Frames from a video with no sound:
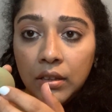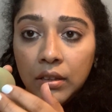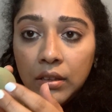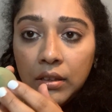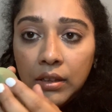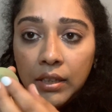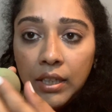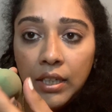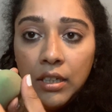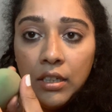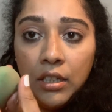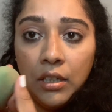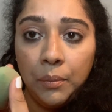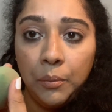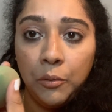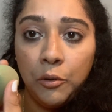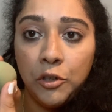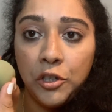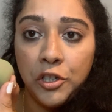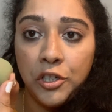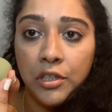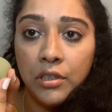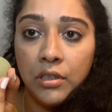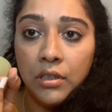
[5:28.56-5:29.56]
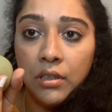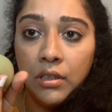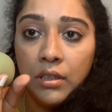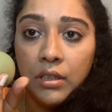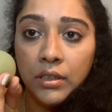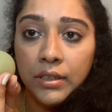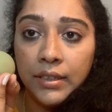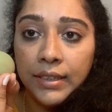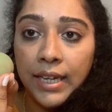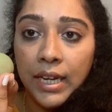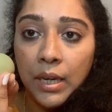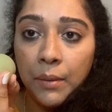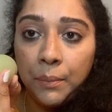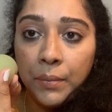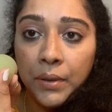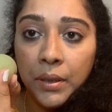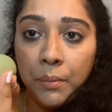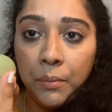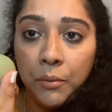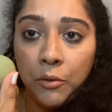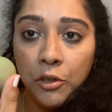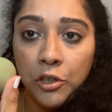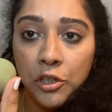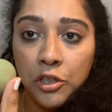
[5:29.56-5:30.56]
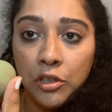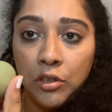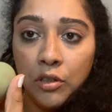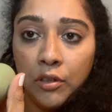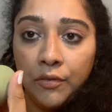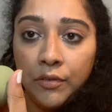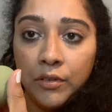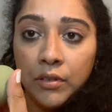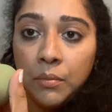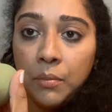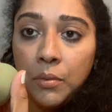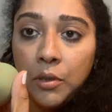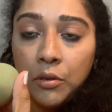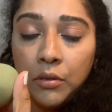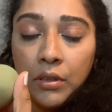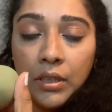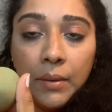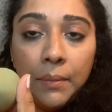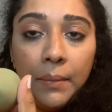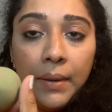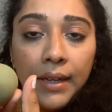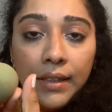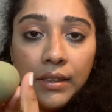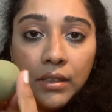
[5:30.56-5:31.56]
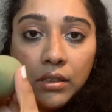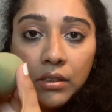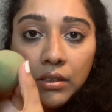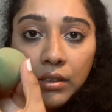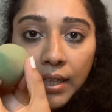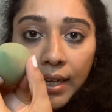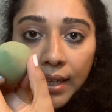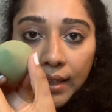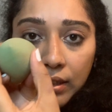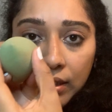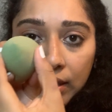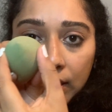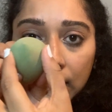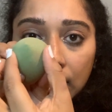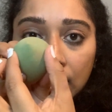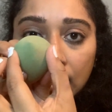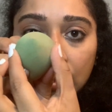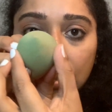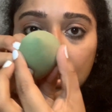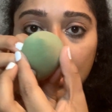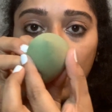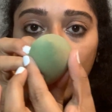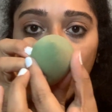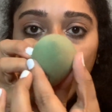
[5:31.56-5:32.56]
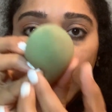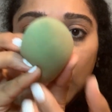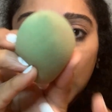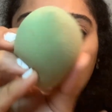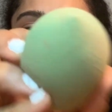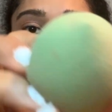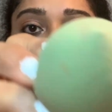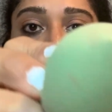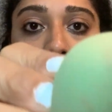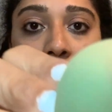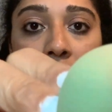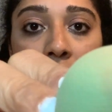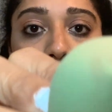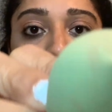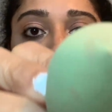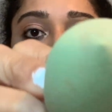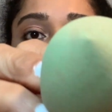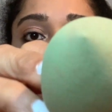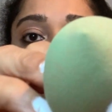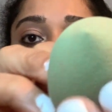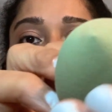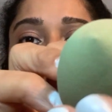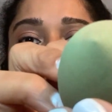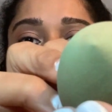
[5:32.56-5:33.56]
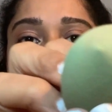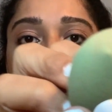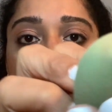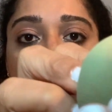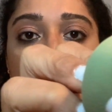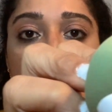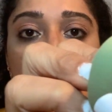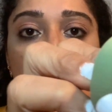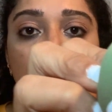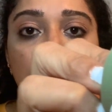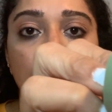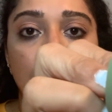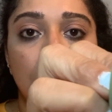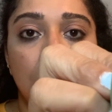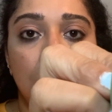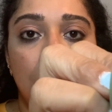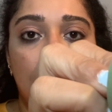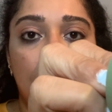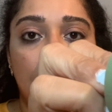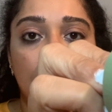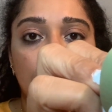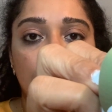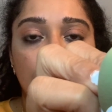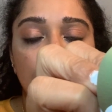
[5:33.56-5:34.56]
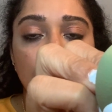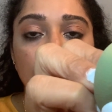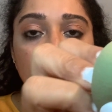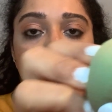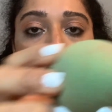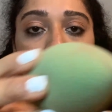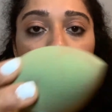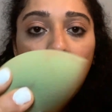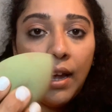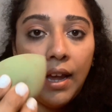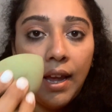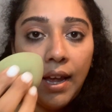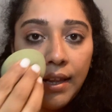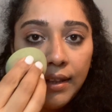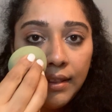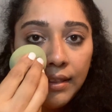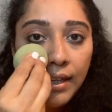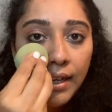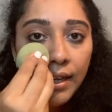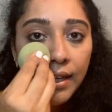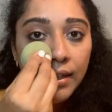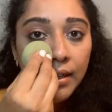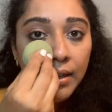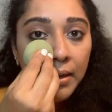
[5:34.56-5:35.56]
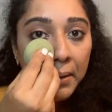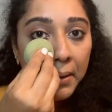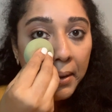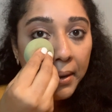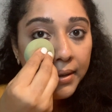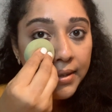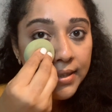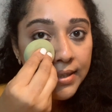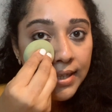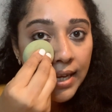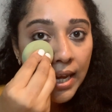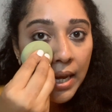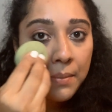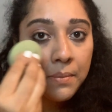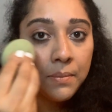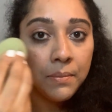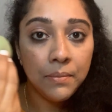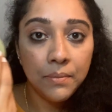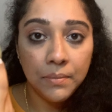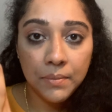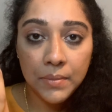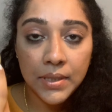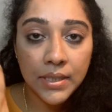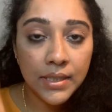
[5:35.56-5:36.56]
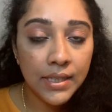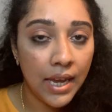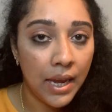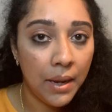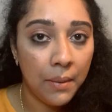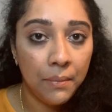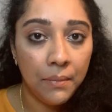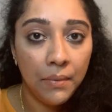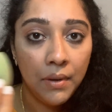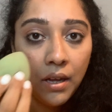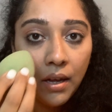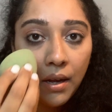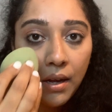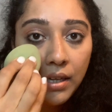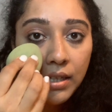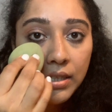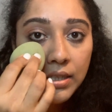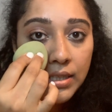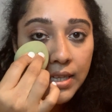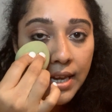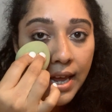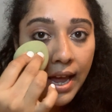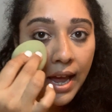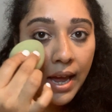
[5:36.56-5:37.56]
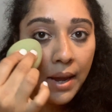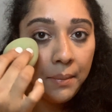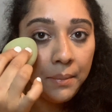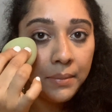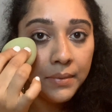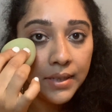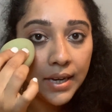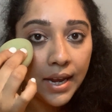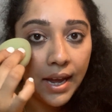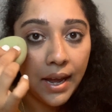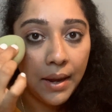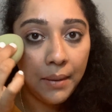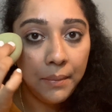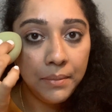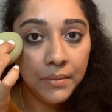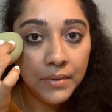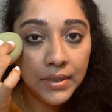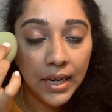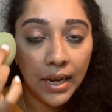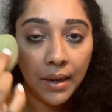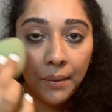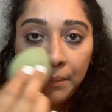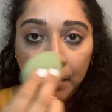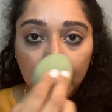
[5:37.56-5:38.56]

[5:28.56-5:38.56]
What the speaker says: thinner portion, the tapered portion of the Beauty Blender like this, the tapered portion like this, and then same, dab, dab, dab,